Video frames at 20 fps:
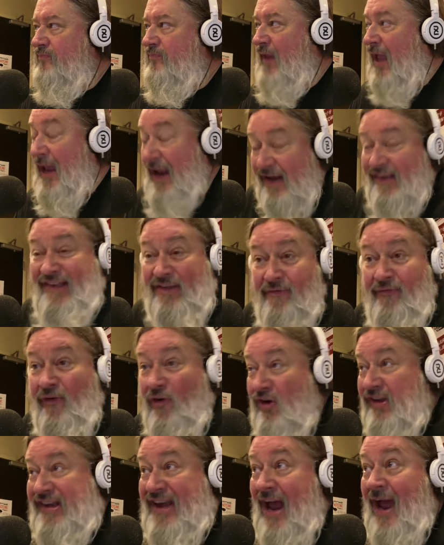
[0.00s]
I guess the
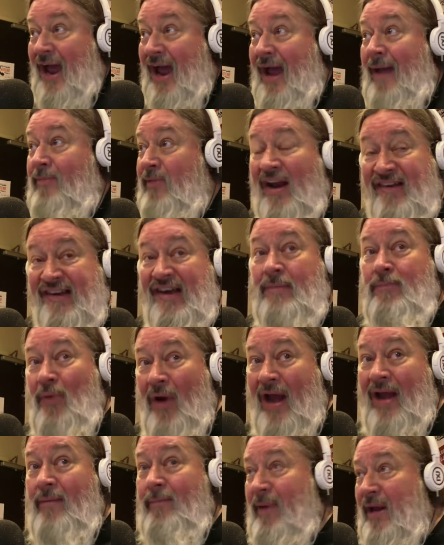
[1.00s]
first time that I see
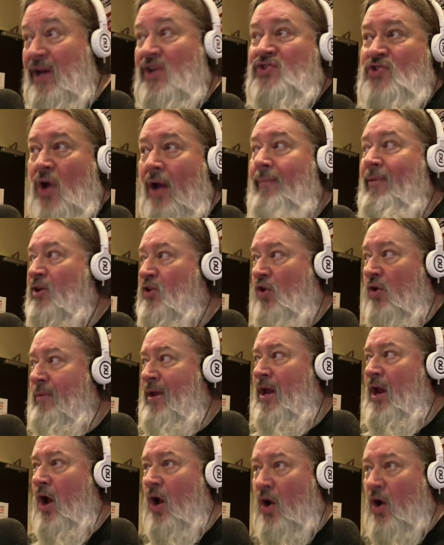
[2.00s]
Brandon Beane and Sean
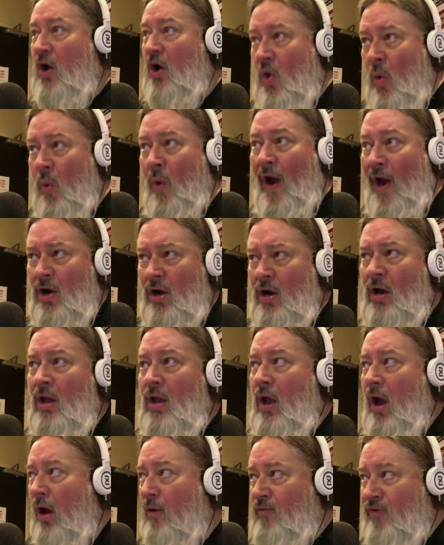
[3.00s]
McDermott acquire
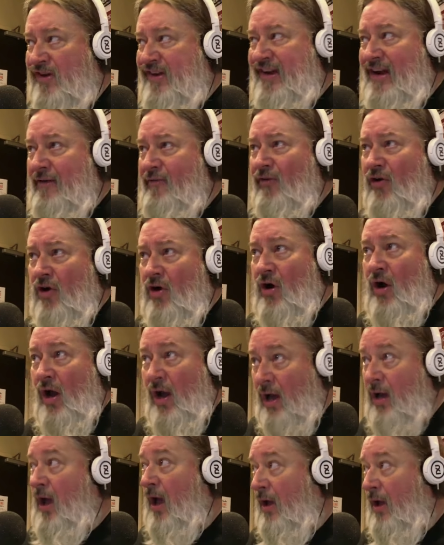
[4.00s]
a receiver
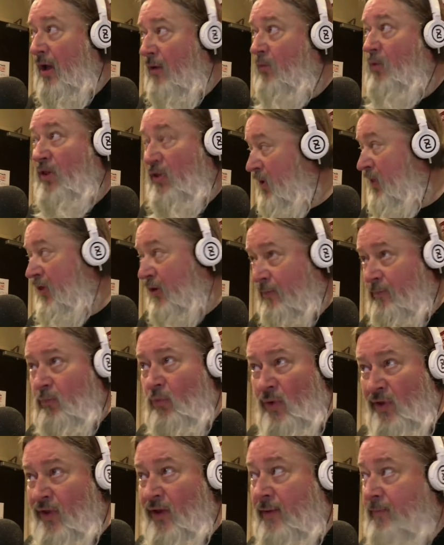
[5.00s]
with
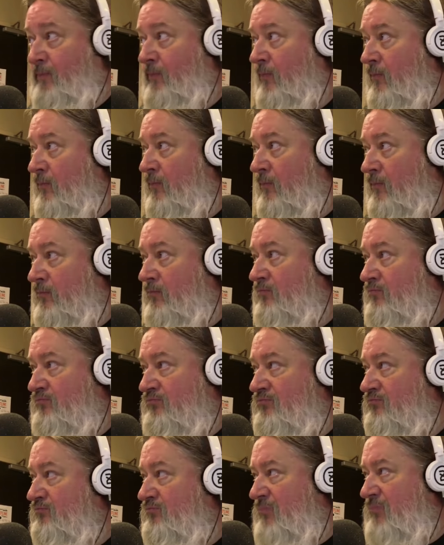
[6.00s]
a
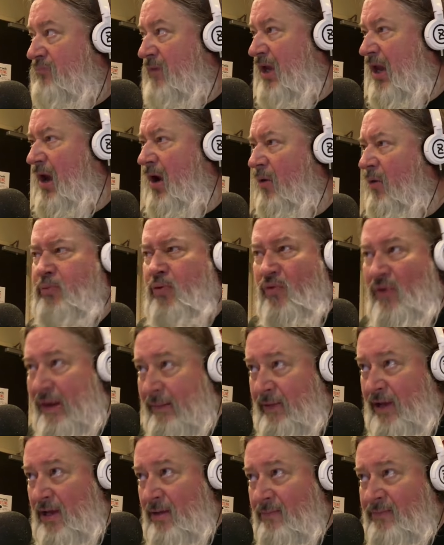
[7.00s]
a
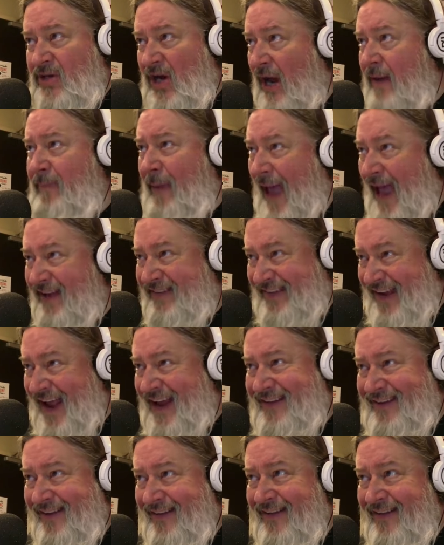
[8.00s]
premium type
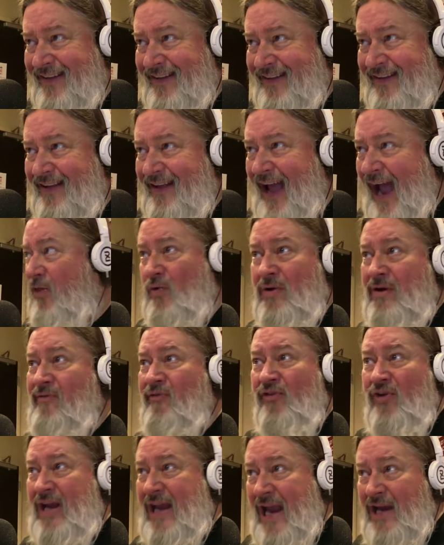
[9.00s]
asset, either in
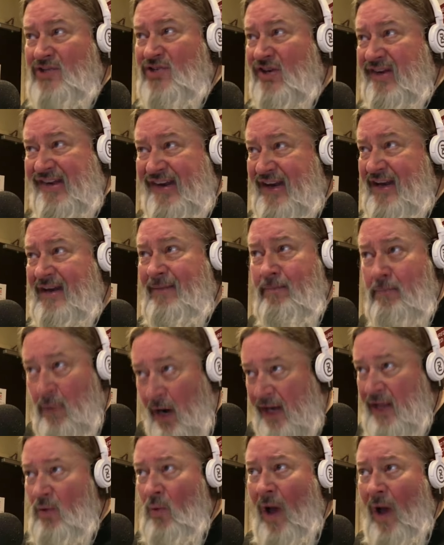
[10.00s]
free agency
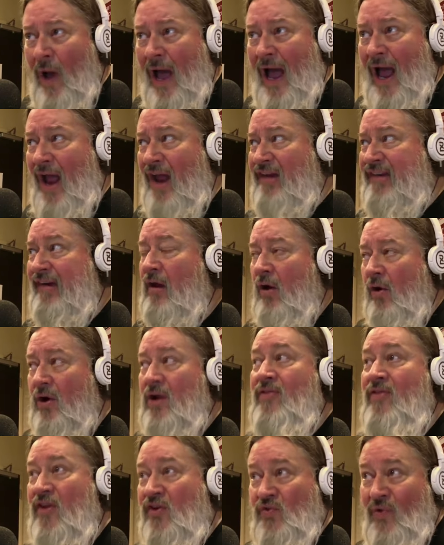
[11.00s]
money-wise or
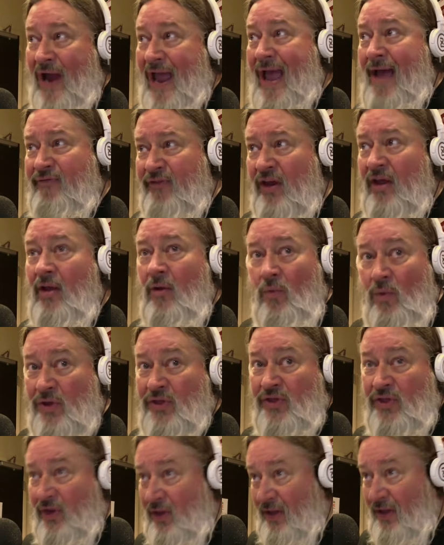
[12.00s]
in the draft
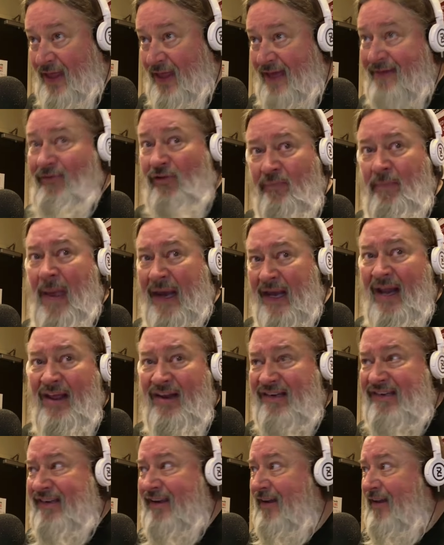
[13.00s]
with the level of pick it
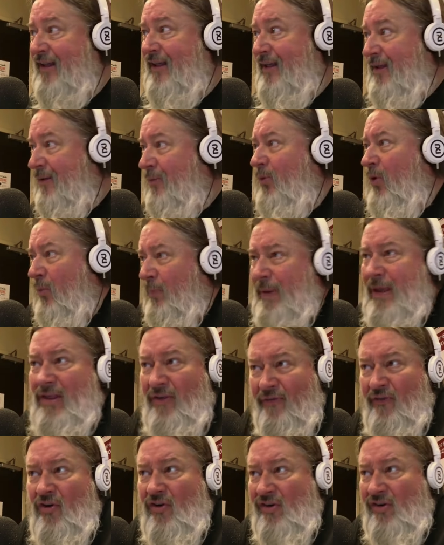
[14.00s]
is, will be
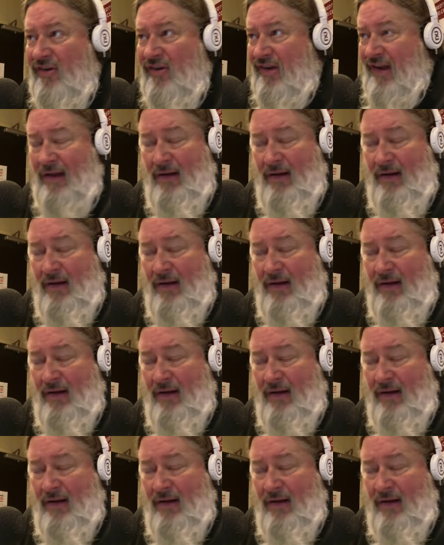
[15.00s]
the first...